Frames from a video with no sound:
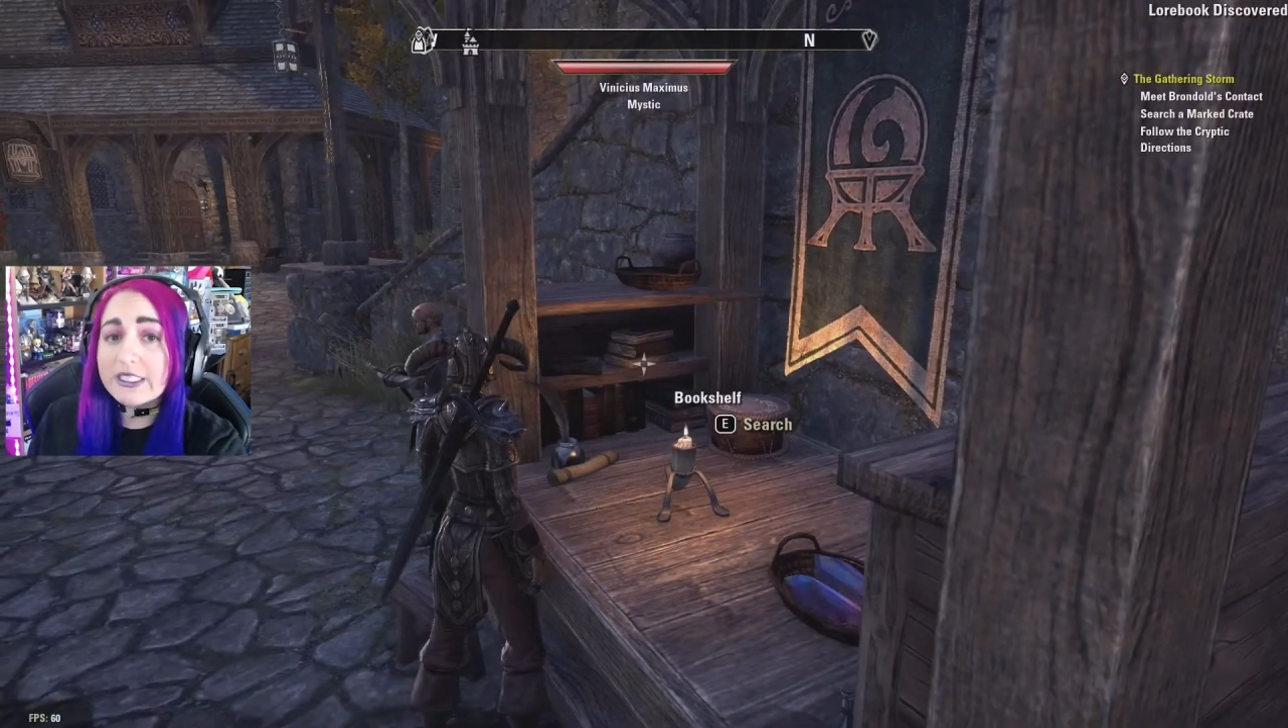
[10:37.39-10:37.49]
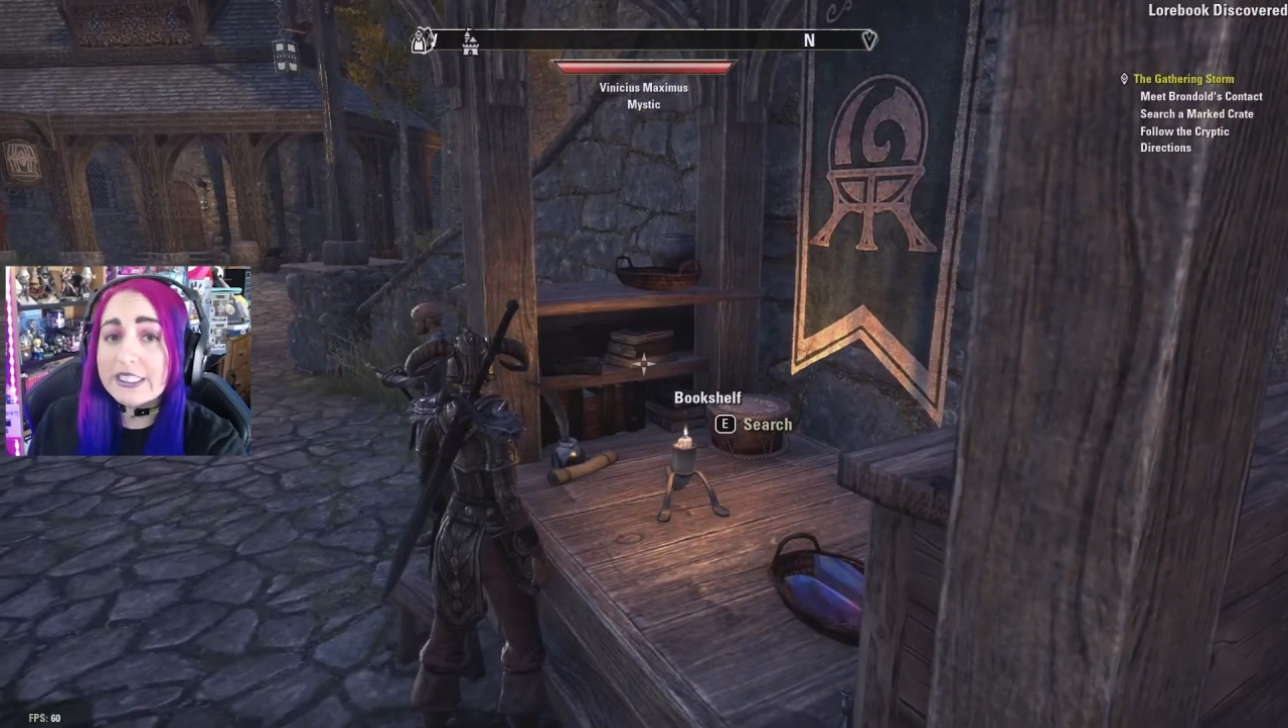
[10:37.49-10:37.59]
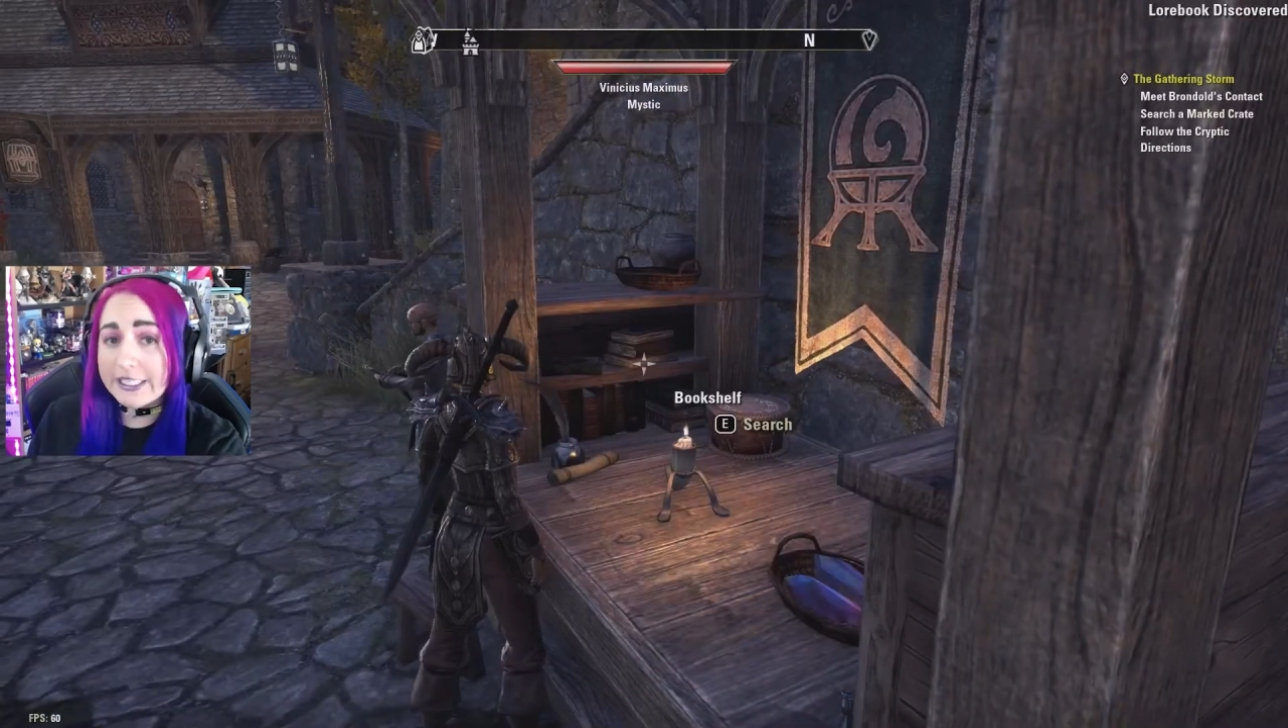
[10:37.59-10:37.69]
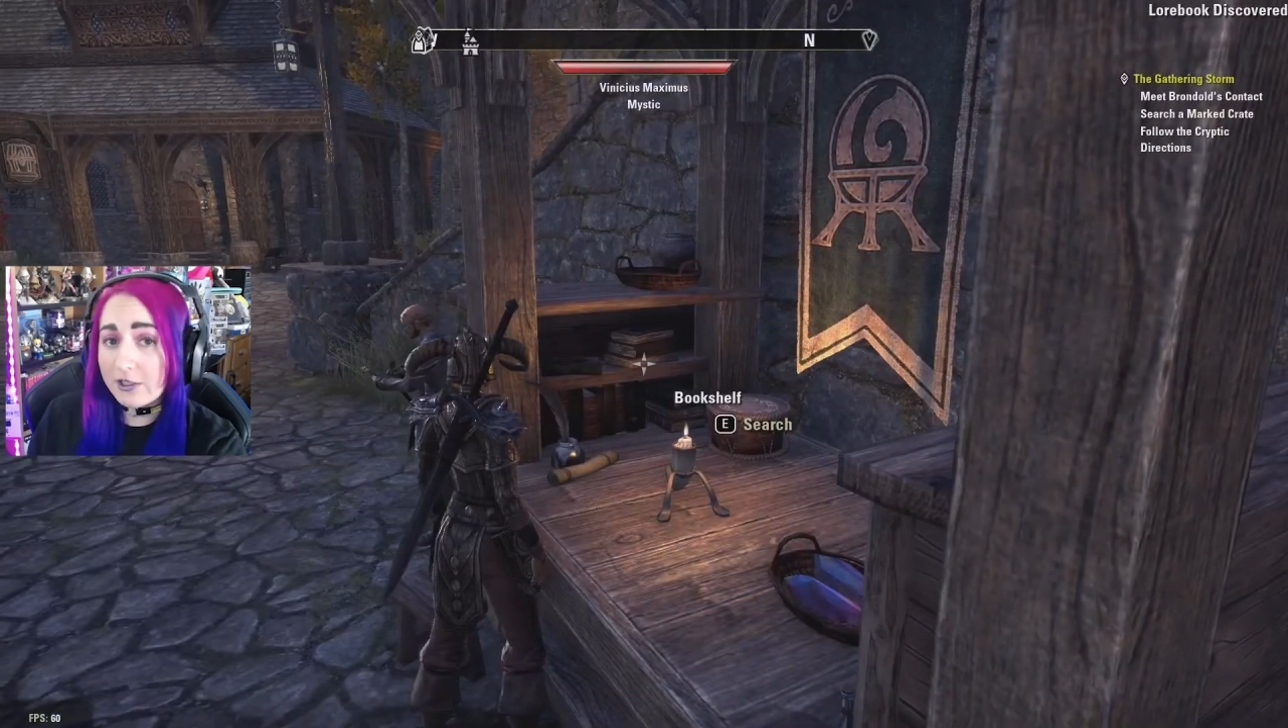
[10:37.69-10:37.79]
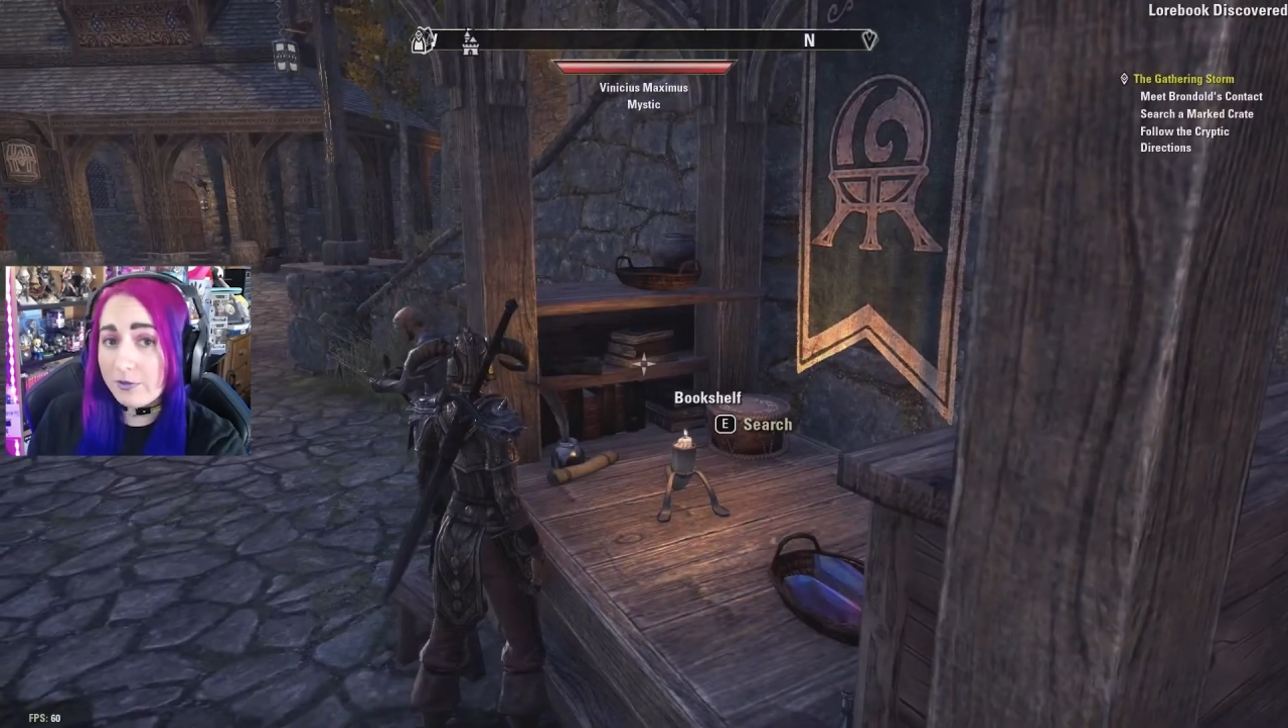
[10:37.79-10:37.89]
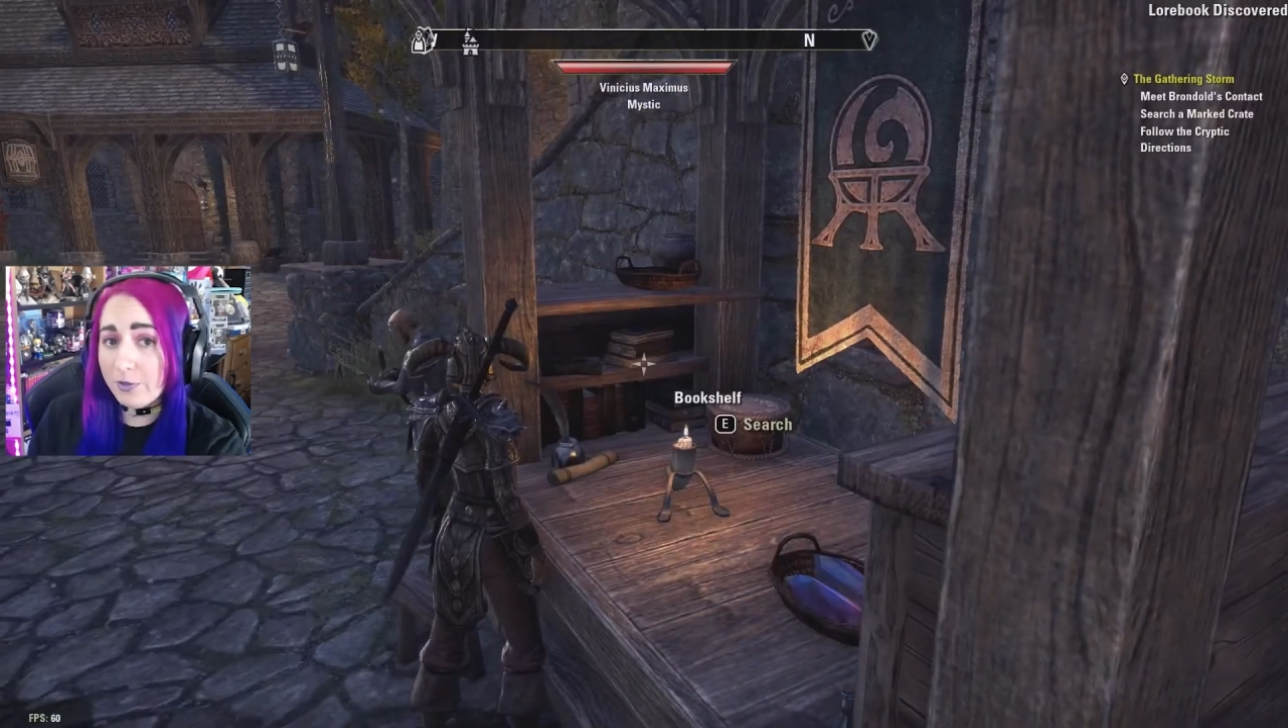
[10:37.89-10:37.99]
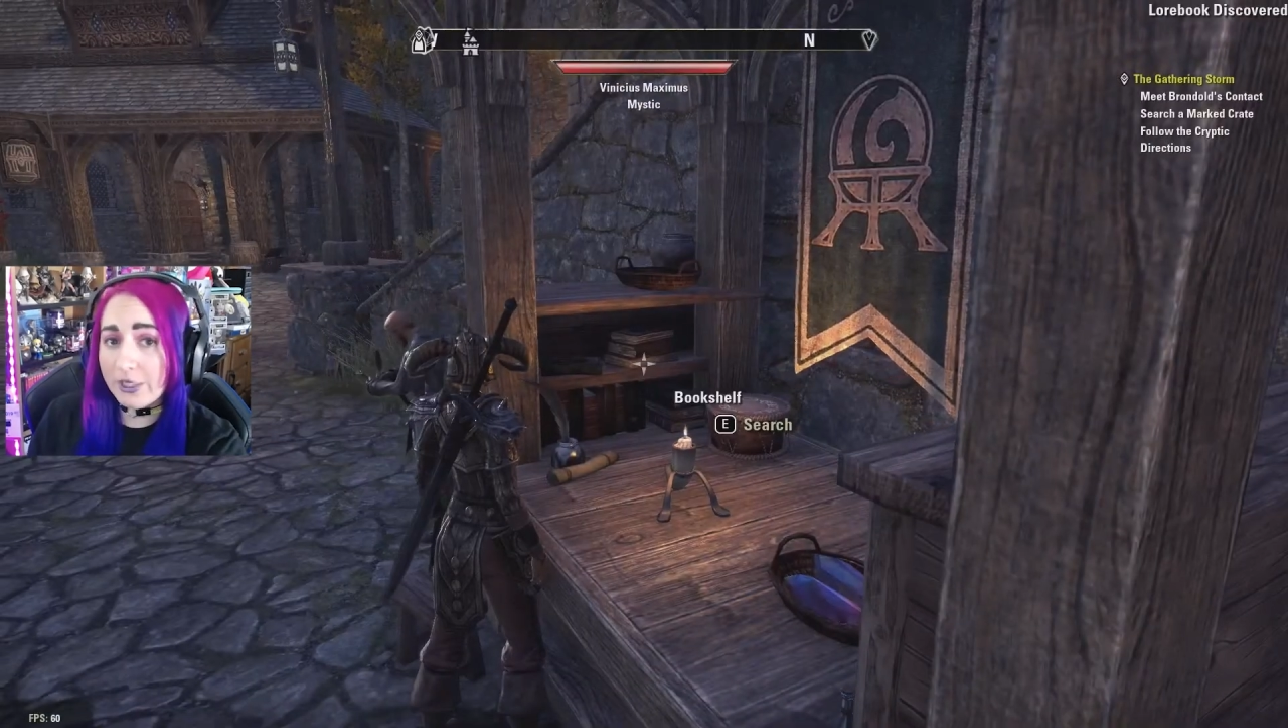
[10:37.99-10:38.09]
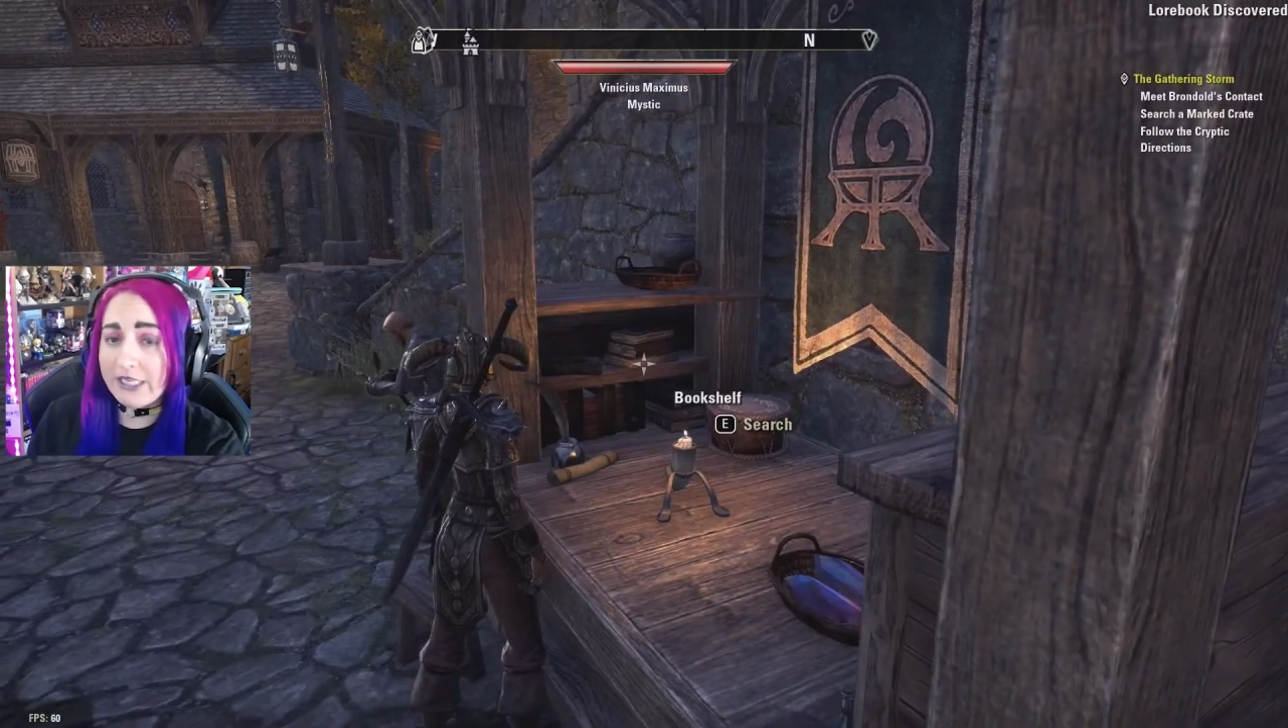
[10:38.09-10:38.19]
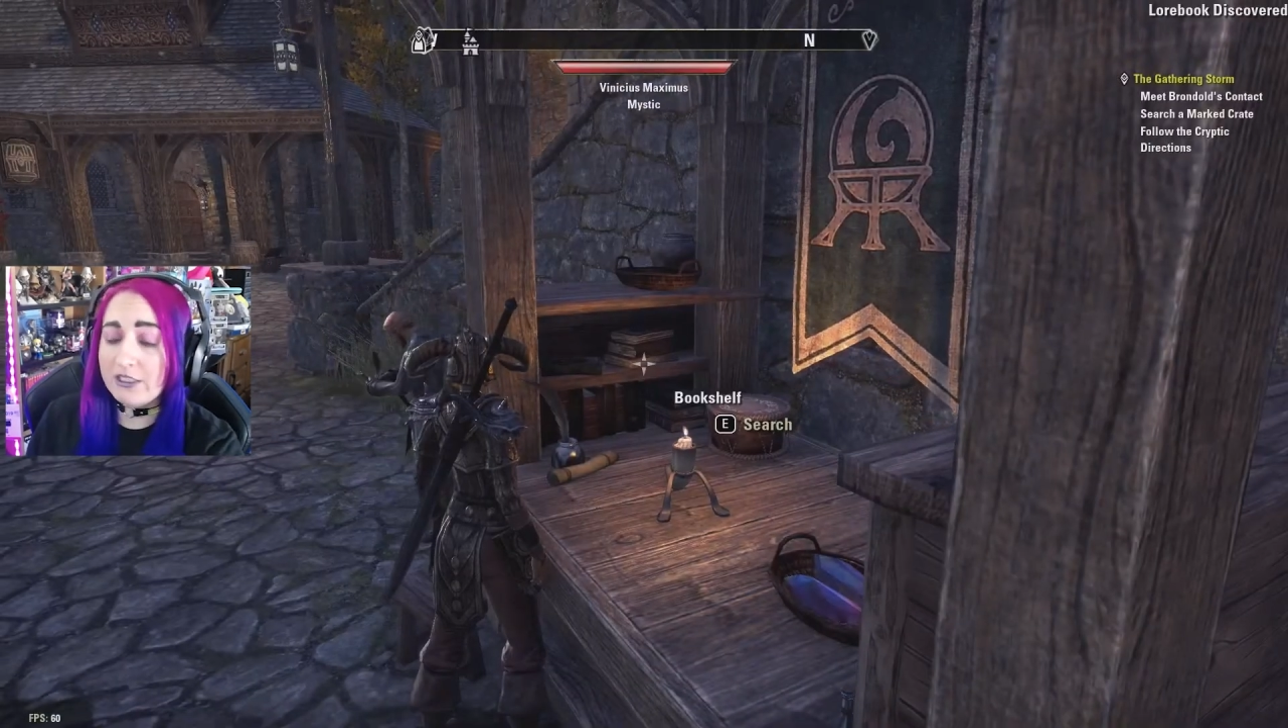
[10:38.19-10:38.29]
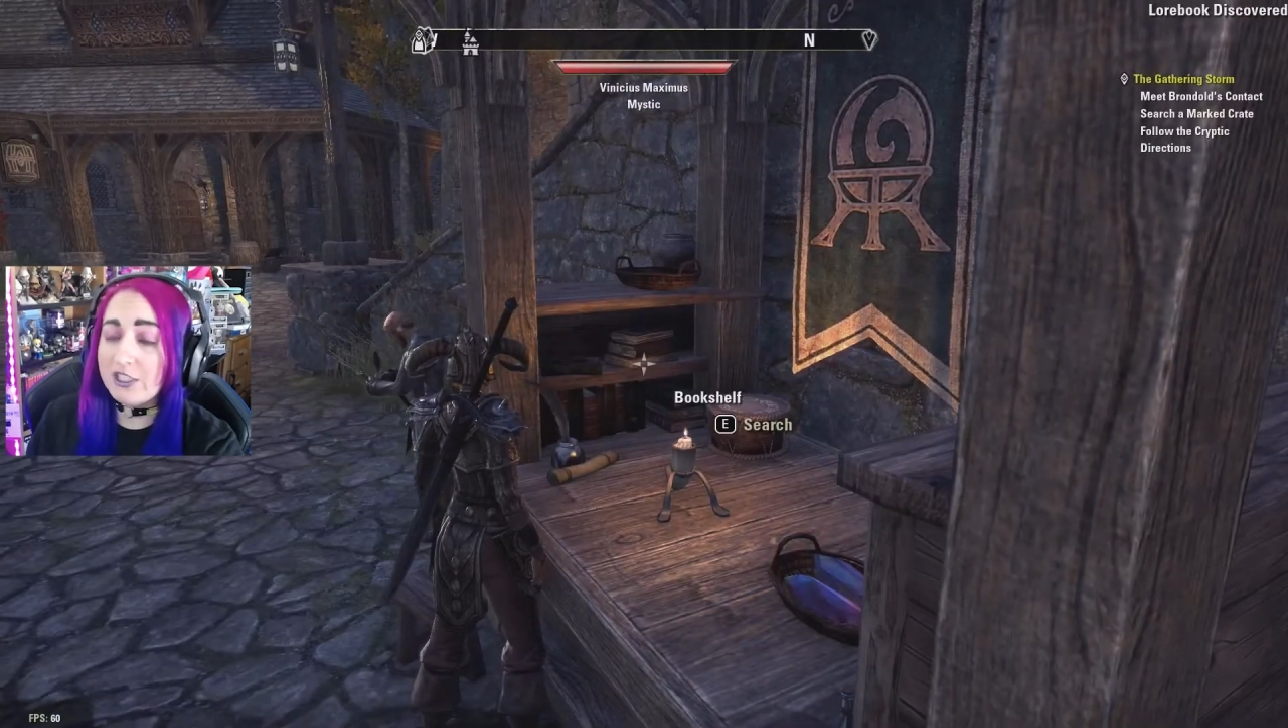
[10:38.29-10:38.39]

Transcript: skill point